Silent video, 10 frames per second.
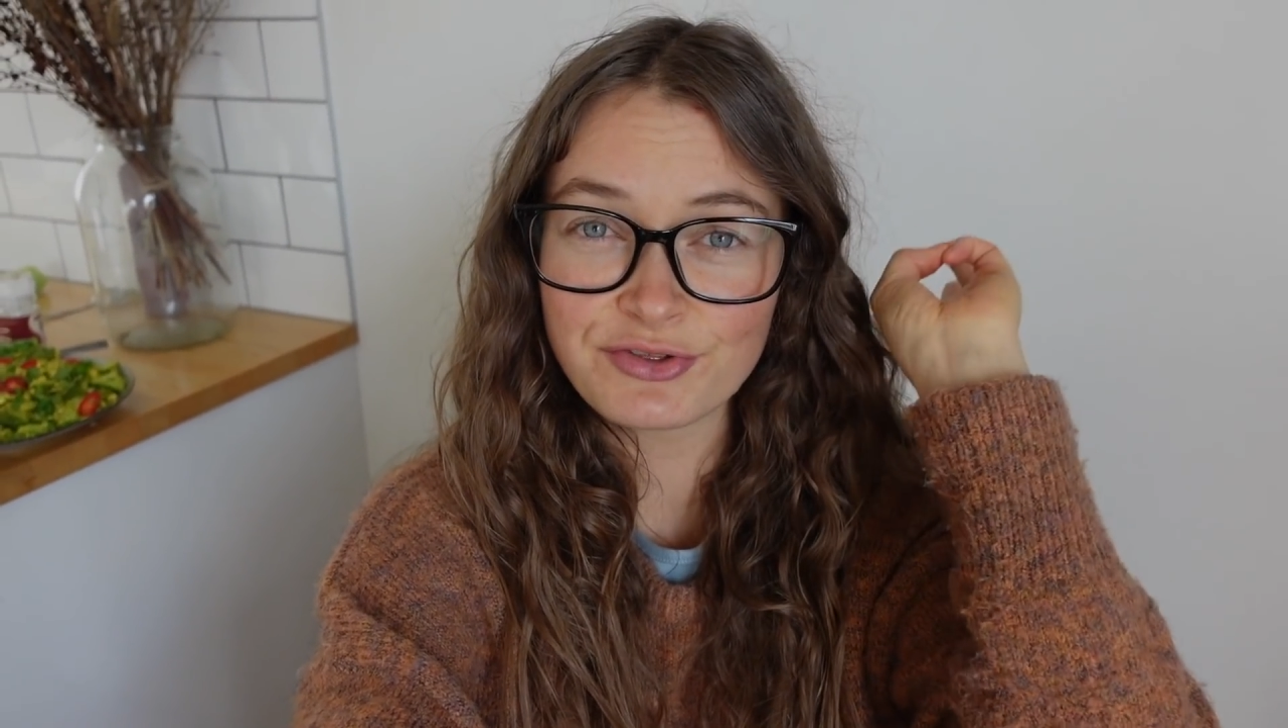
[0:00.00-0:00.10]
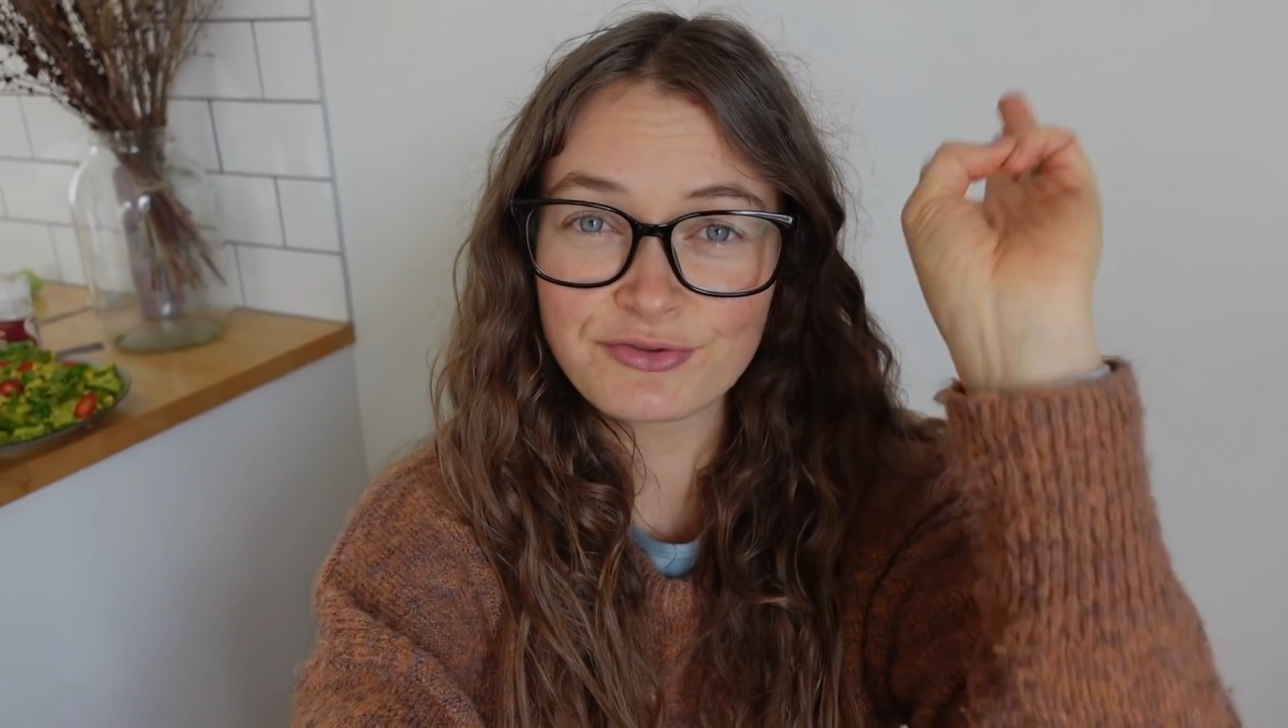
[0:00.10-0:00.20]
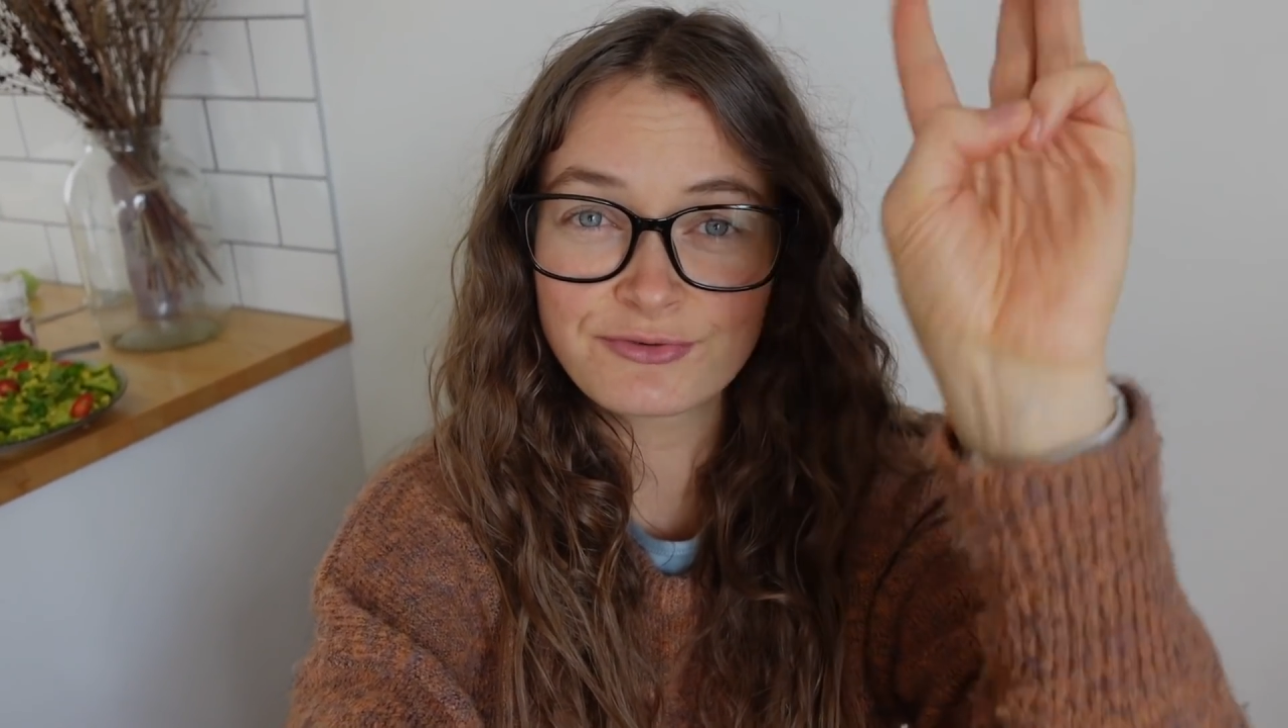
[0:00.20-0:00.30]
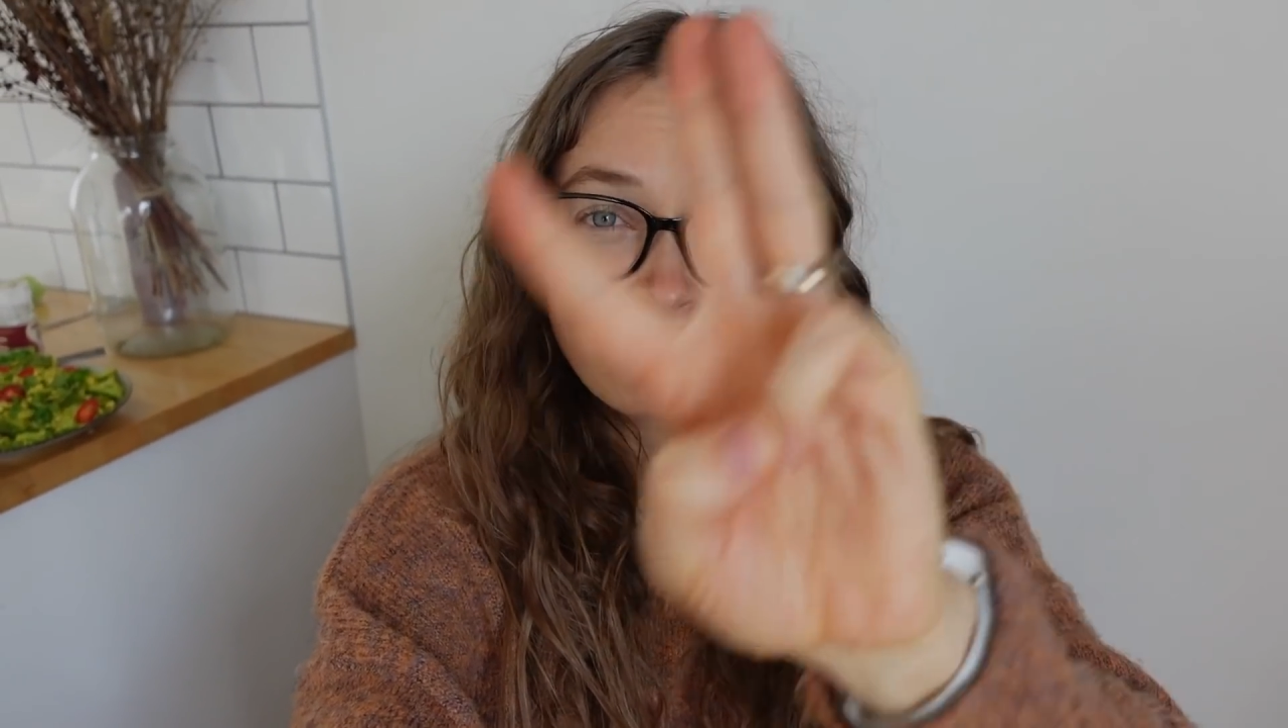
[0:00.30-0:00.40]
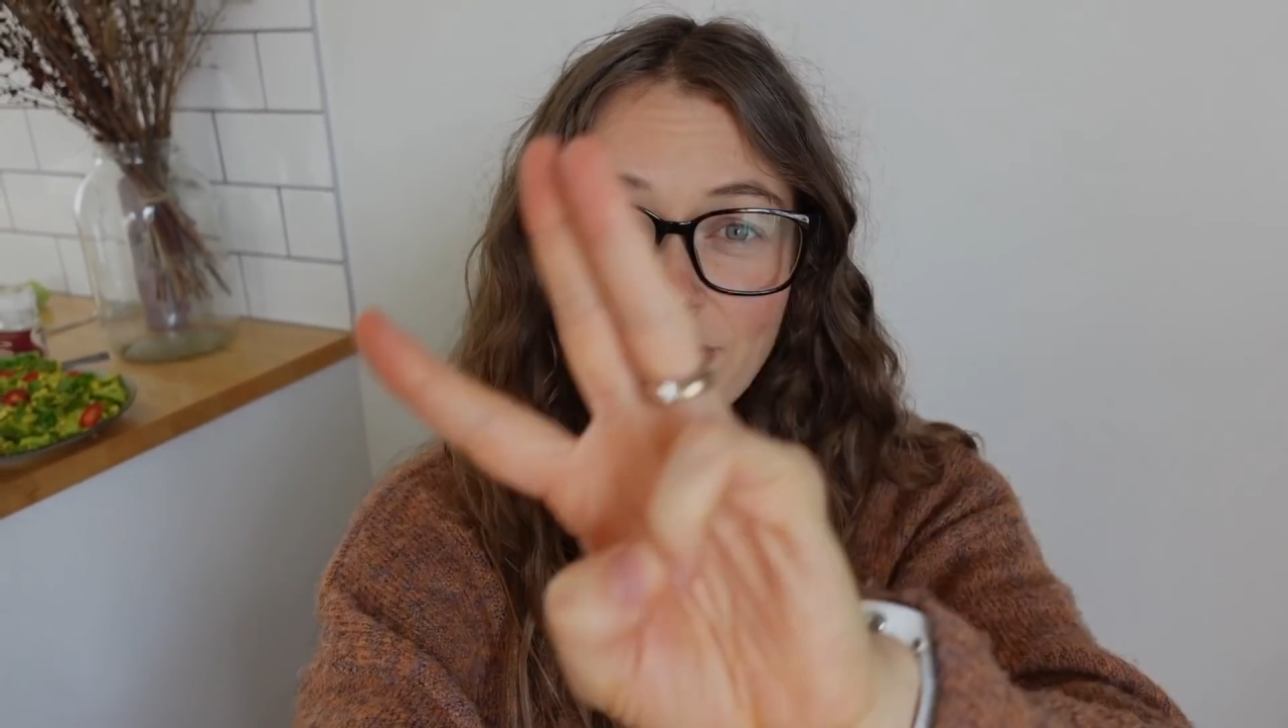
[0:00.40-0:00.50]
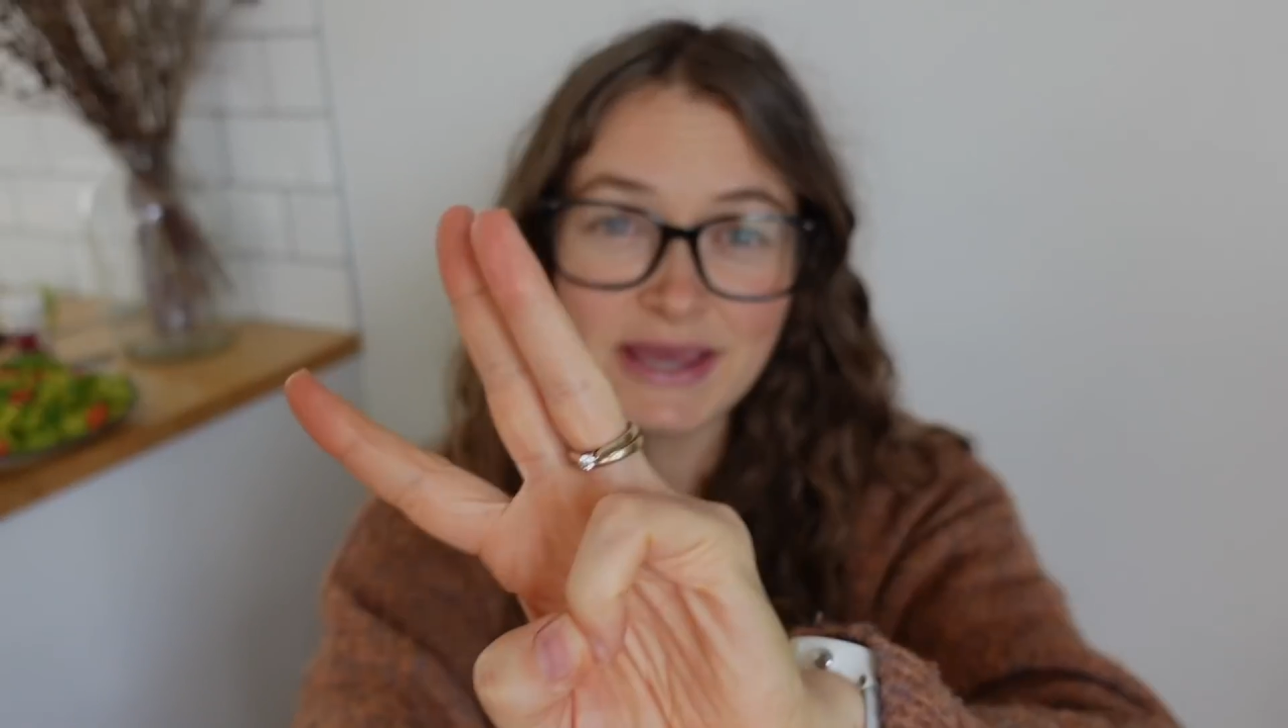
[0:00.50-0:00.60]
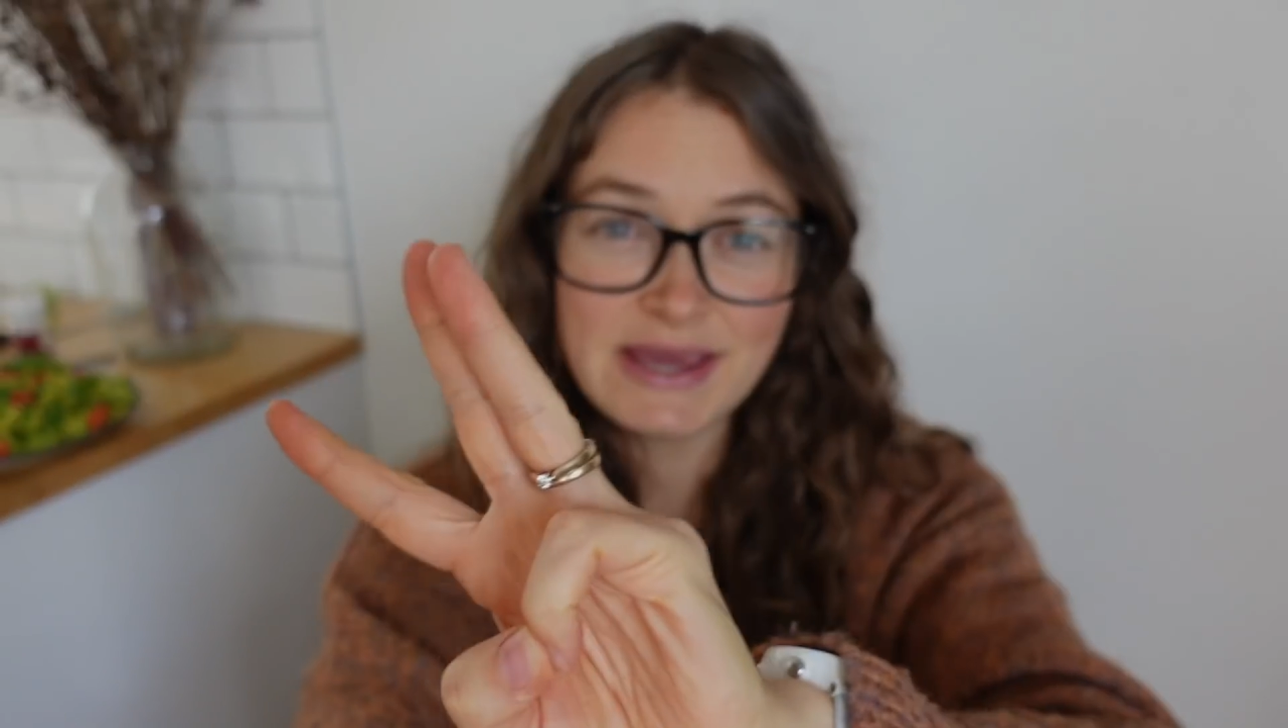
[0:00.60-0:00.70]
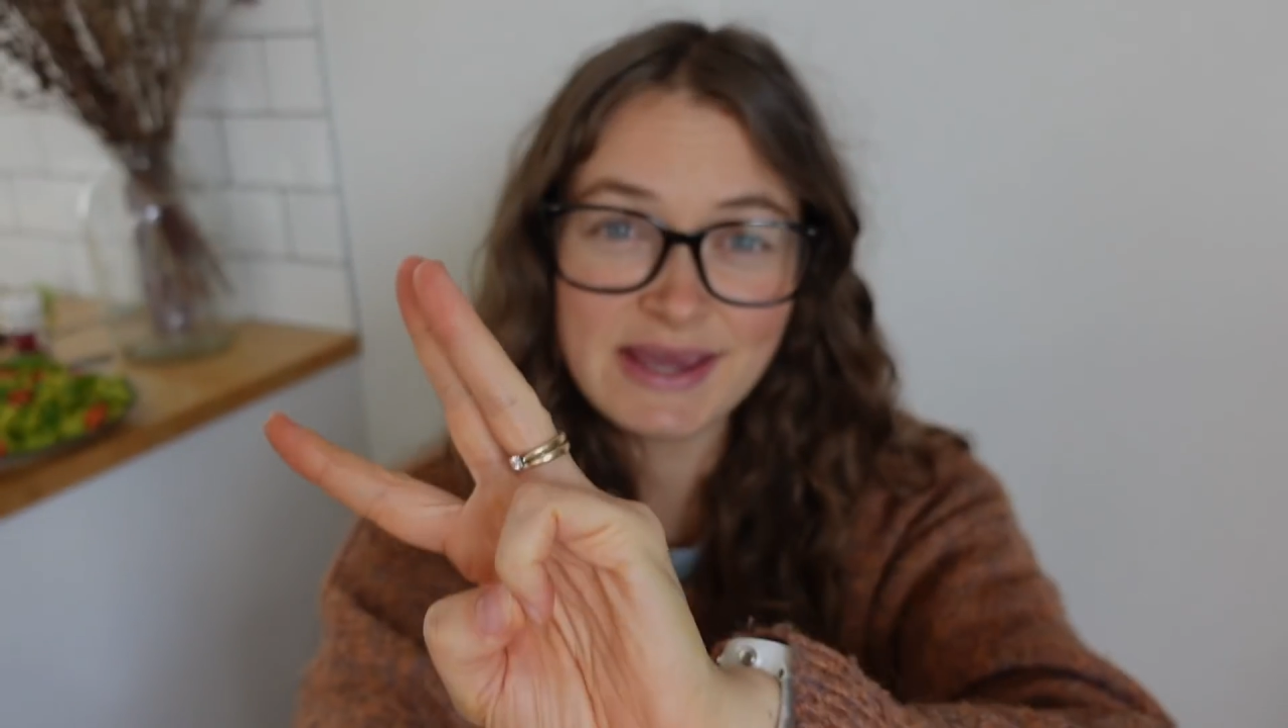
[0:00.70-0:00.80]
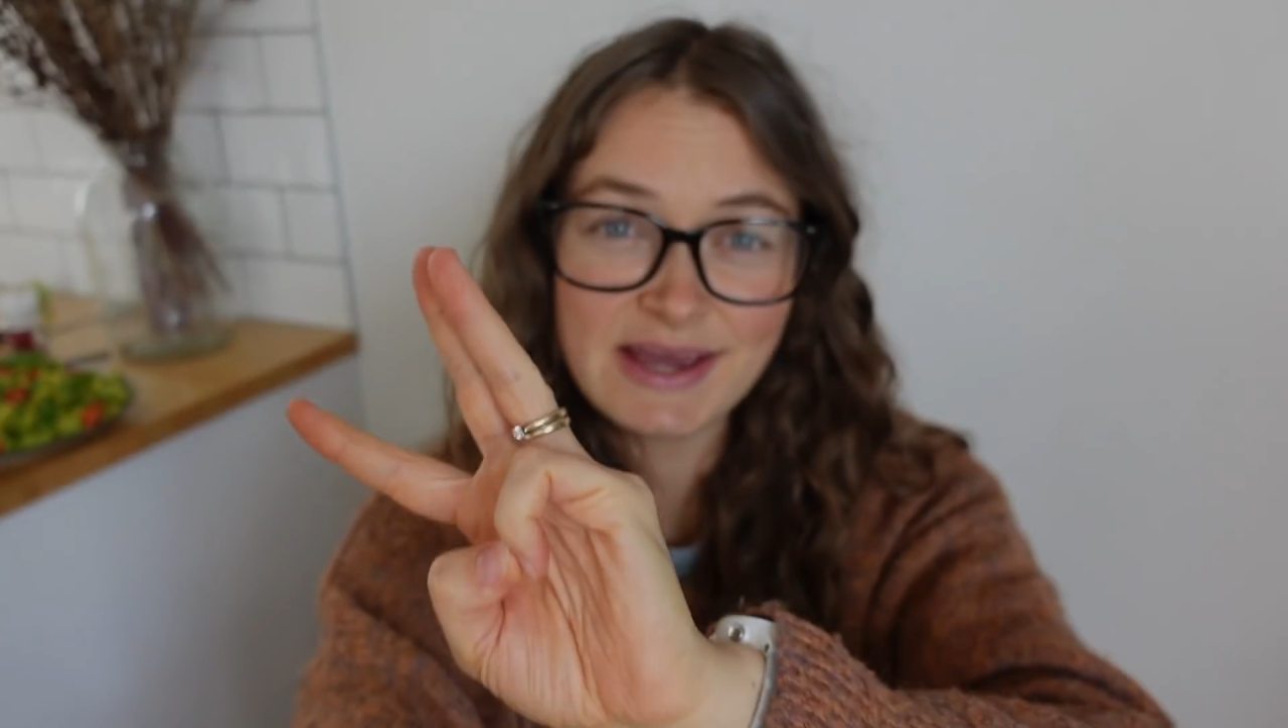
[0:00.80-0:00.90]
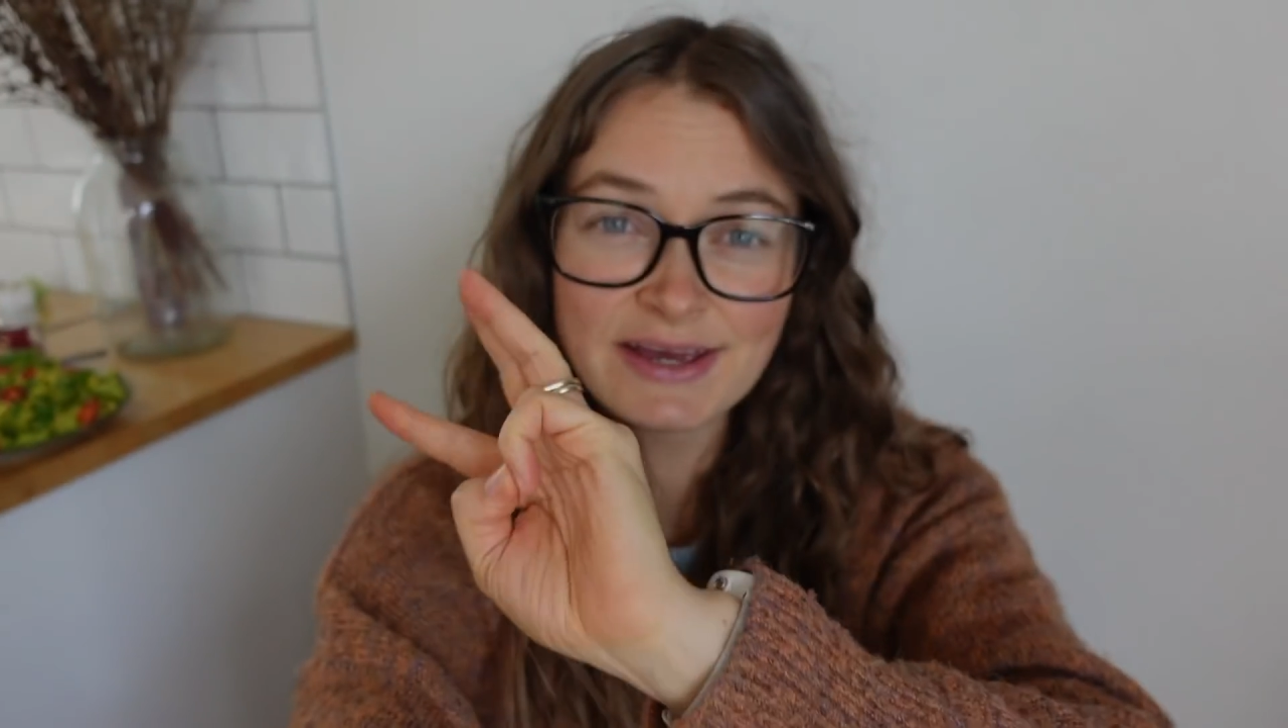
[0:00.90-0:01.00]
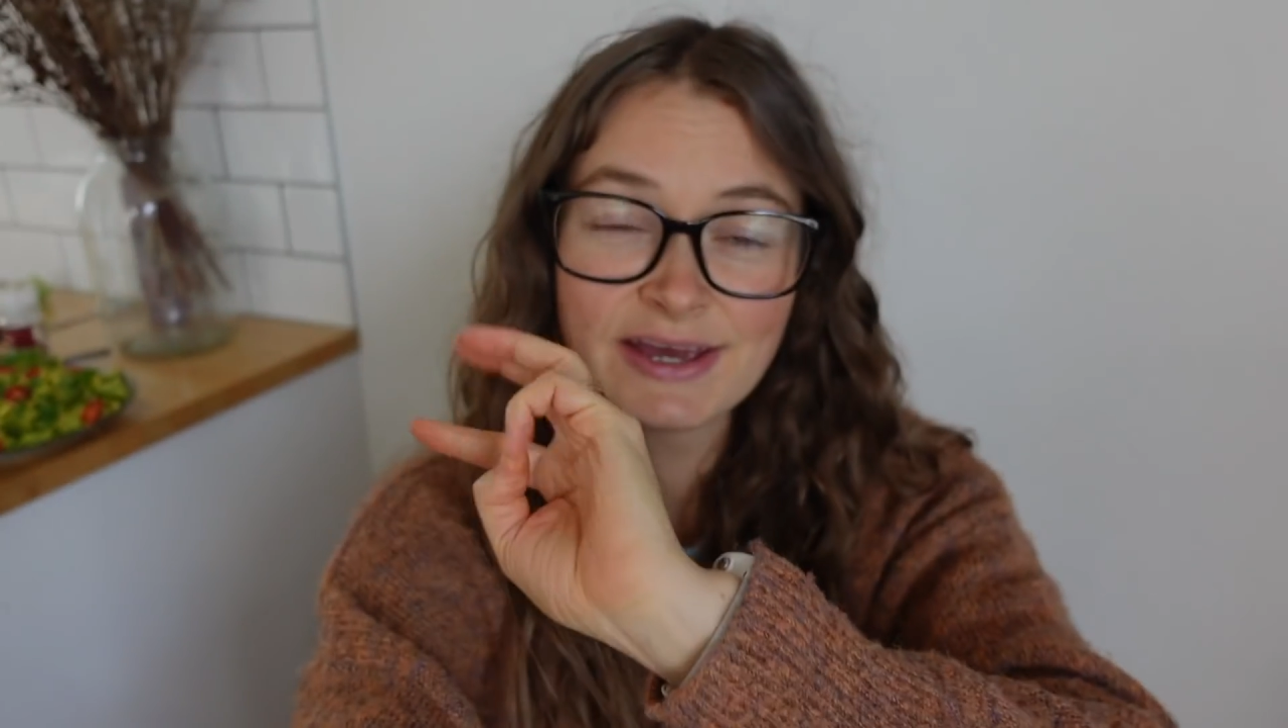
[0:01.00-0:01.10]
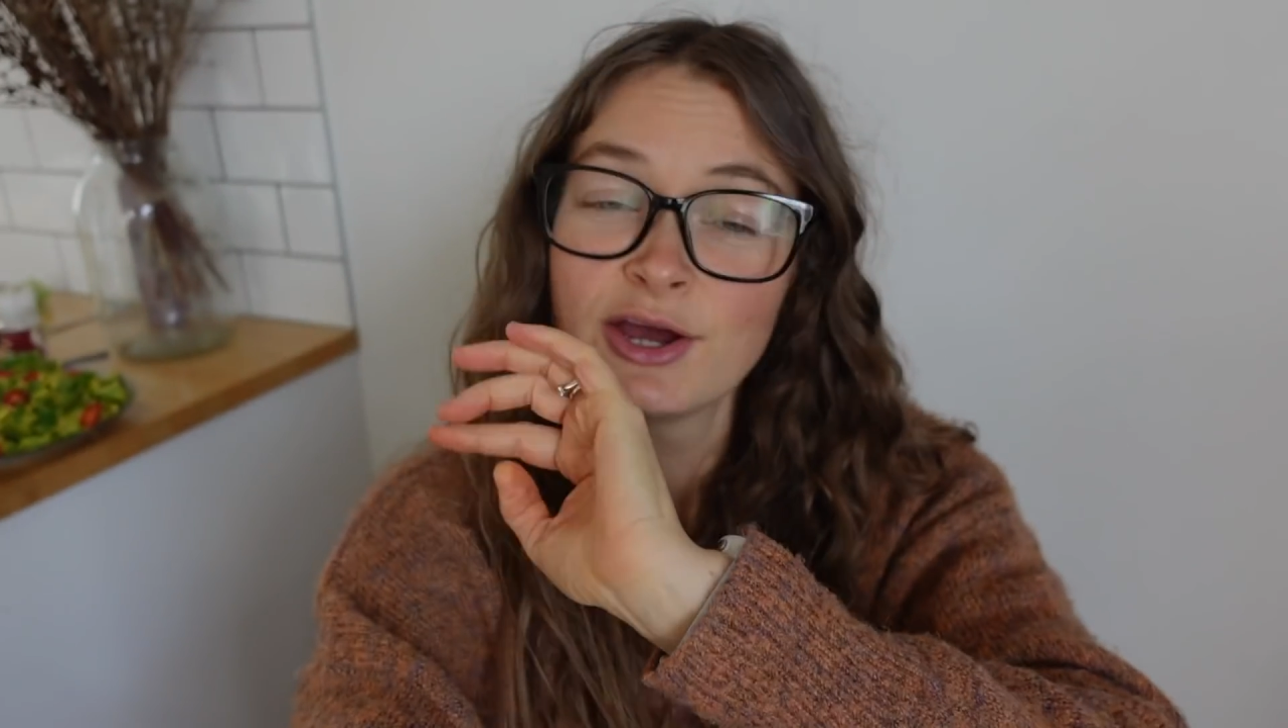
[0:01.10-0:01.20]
3